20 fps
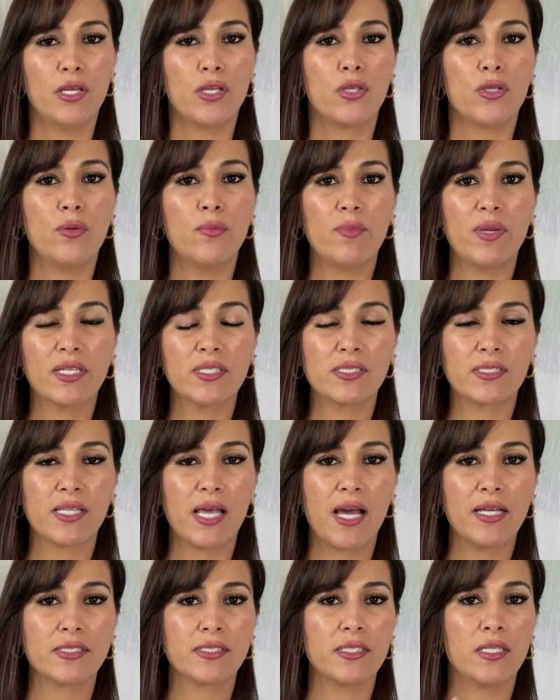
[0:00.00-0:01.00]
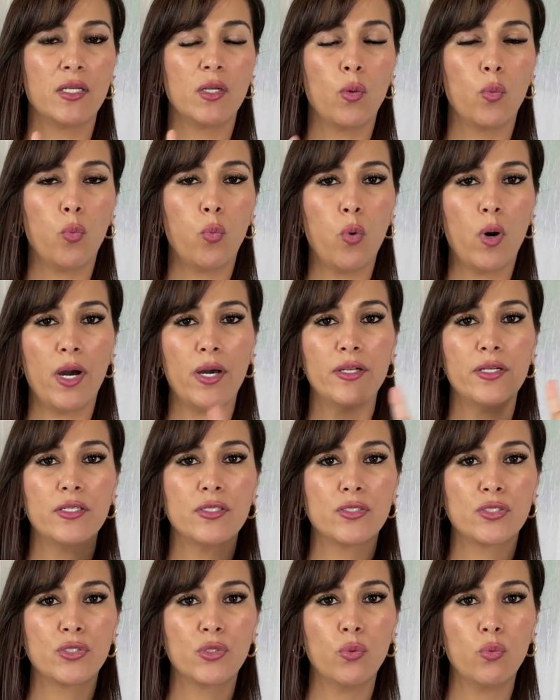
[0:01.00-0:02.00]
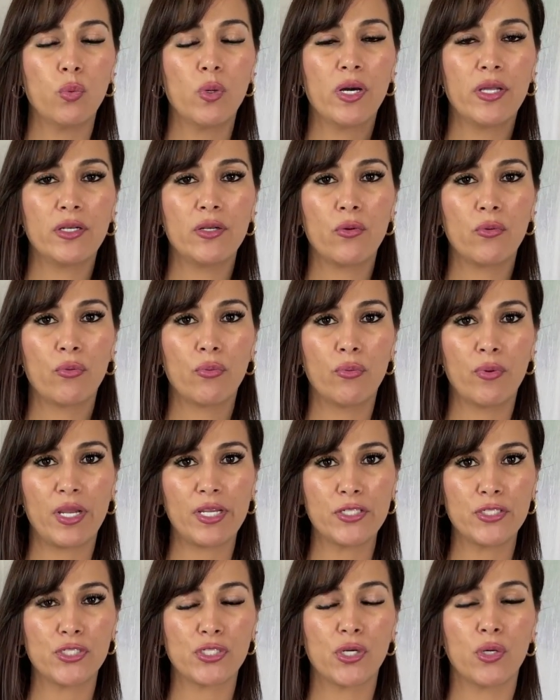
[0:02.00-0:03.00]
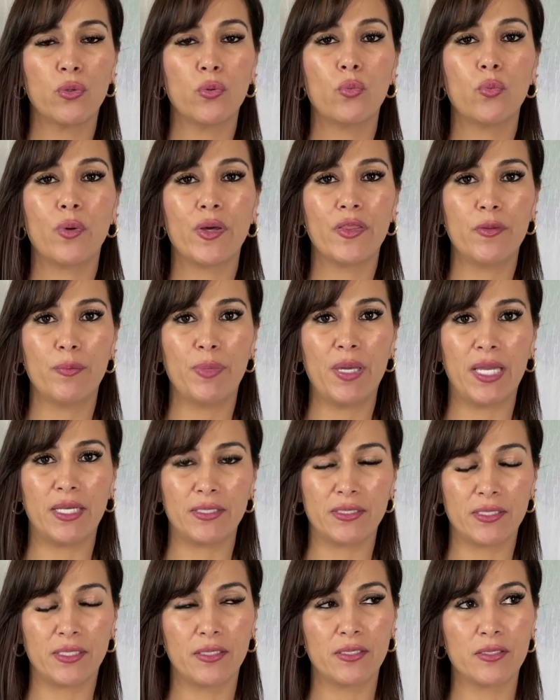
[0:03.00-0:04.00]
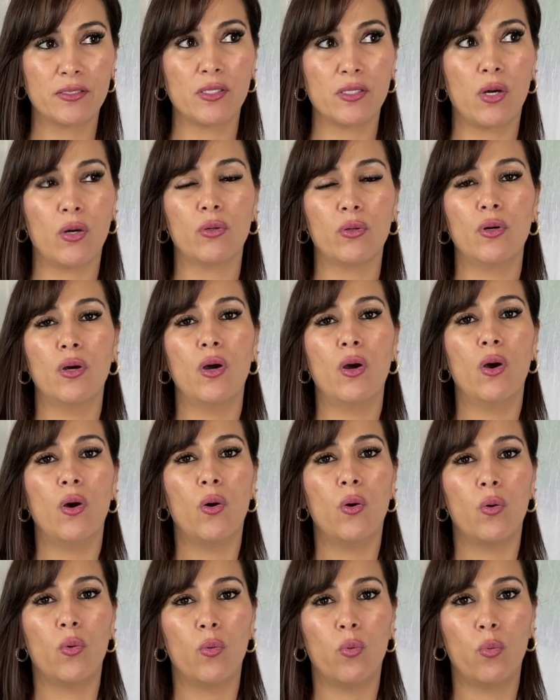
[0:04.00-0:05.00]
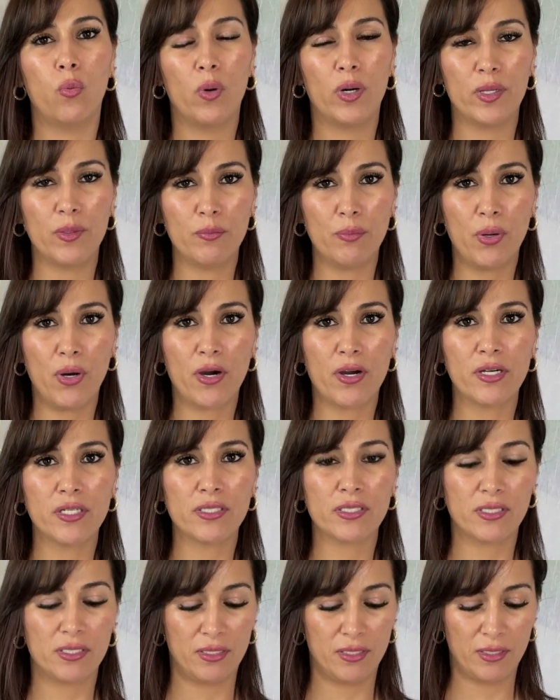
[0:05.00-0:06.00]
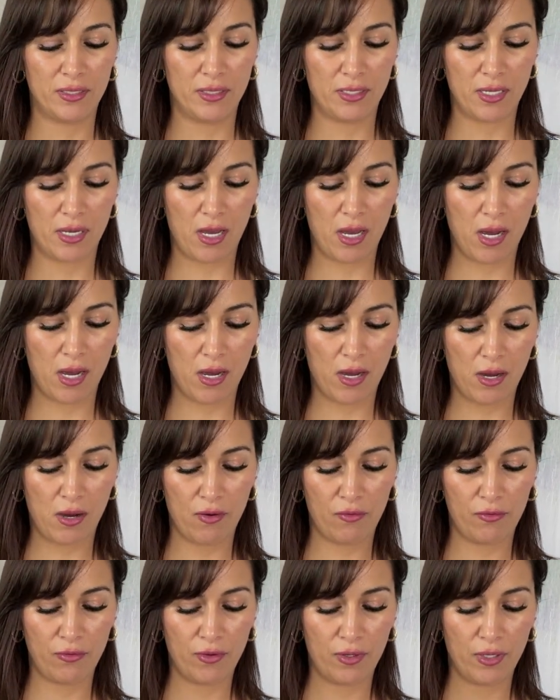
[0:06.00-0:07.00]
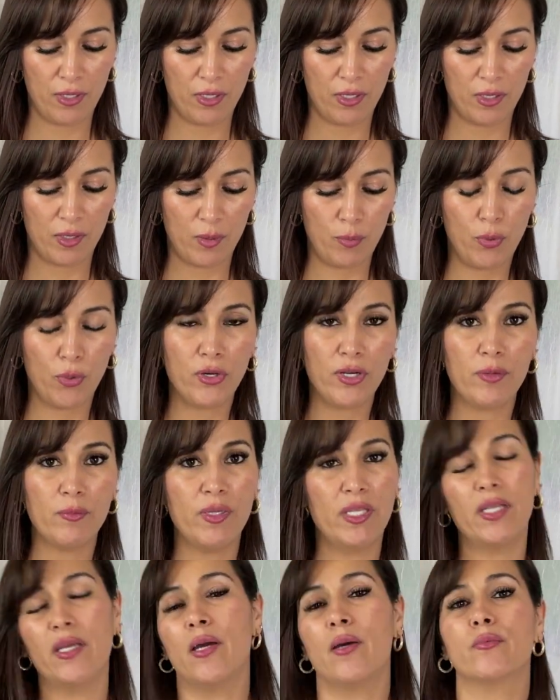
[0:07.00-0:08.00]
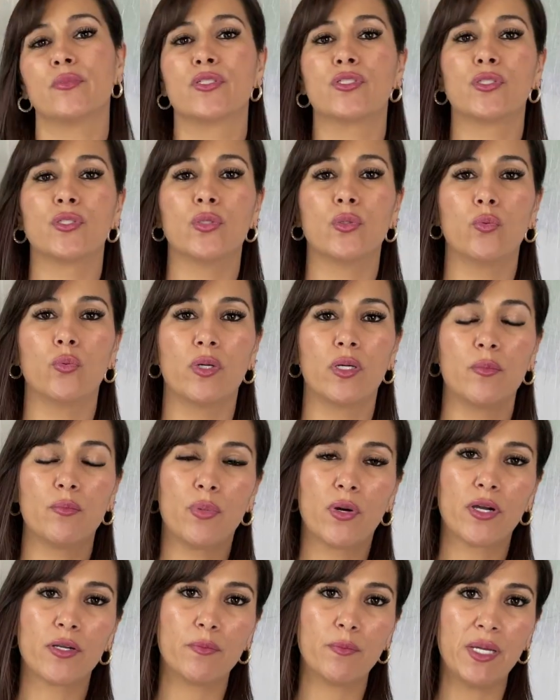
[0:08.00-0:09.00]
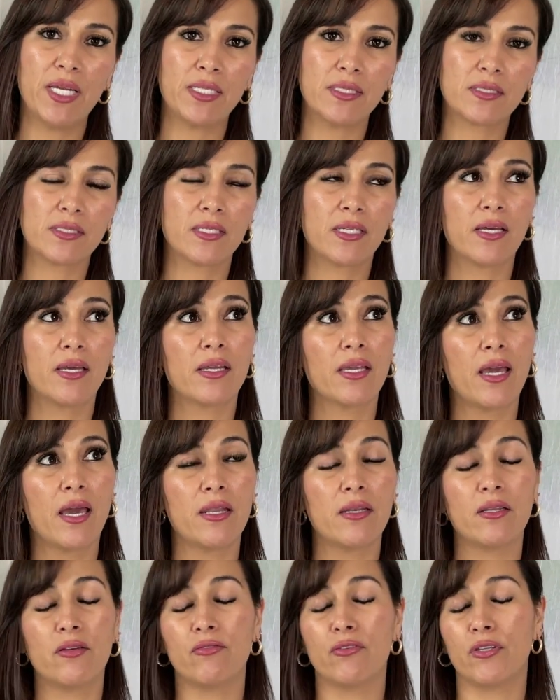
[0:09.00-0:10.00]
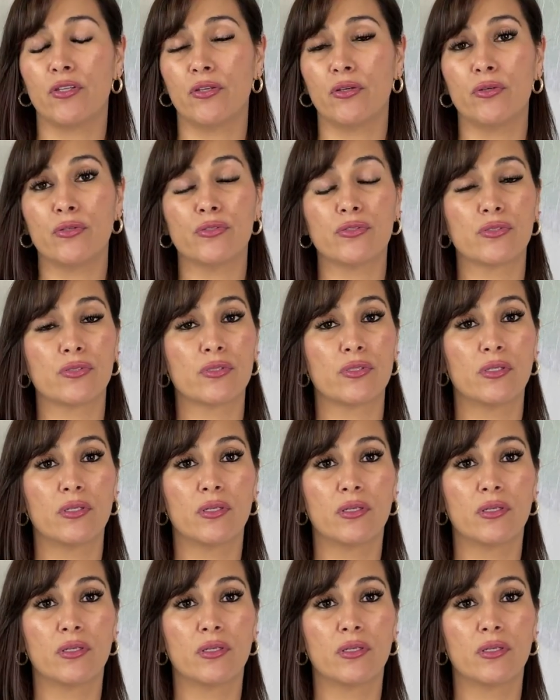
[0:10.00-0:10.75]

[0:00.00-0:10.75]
you mix that in a 1-to-1 ratio with paint. So 1 part of the pouring medium to 1 part paint. Again, if you use